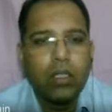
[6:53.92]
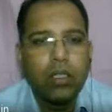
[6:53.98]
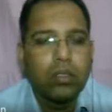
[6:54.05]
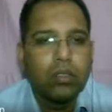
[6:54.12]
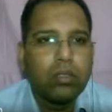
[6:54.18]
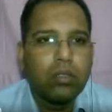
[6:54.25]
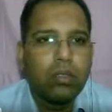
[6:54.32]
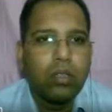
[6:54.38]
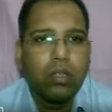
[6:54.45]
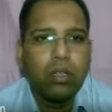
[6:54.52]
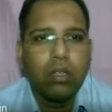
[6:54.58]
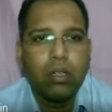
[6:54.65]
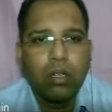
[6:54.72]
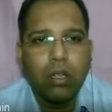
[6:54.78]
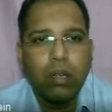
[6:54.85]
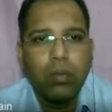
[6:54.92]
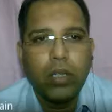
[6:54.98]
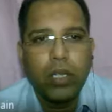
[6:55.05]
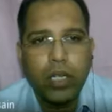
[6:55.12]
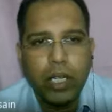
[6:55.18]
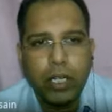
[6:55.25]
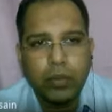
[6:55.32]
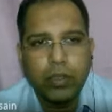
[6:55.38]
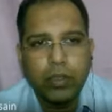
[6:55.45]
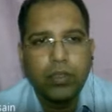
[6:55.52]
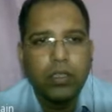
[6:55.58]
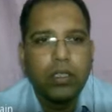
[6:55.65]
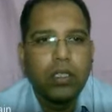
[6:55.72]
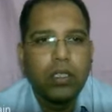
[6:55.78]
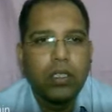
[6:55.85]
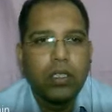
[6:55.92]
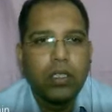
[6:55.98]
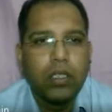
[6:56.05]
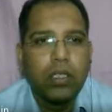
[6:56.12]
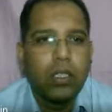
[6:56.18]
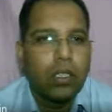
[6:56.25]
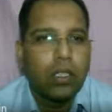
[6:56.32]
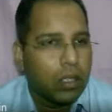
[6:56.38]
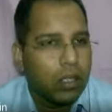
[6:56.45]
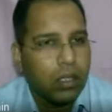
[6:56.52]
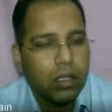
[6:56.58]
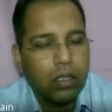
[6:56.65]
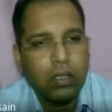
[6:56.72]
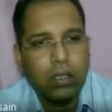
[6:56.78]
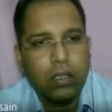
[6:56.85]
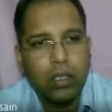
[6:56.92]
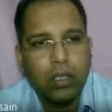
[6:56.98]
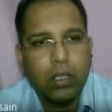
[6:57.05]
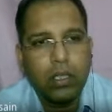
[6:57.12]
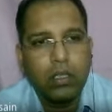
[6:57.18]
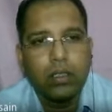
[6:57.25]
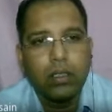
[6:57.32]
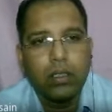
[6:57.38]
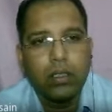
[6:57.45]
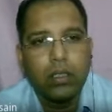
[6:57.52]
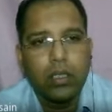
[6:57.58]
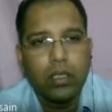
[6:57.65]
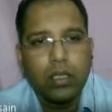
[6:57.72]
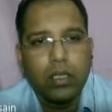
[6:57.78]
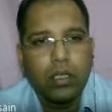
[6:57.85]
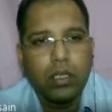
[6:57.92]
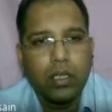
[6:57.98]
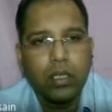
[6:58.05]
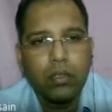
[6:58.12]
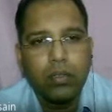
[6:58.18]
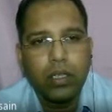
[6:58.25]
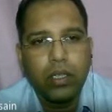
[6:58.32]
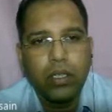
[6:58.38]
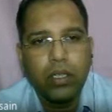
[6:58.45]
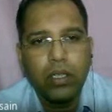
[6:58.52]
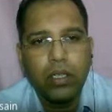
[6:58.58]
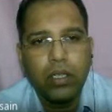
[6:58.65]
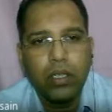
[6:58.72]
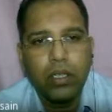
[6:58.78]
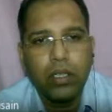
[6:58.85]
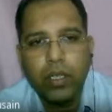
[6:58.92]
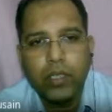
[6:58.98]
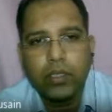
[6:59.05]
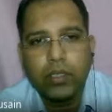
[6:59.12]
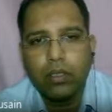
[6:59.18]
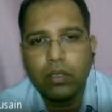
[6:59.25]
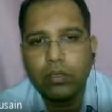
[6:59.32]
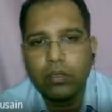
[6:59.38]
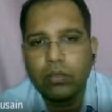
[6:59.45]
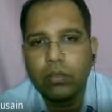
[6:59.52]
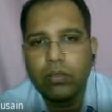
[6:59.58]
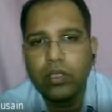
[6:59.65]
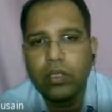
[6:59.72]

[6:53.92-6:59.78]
So common types. A fungal infection, also known as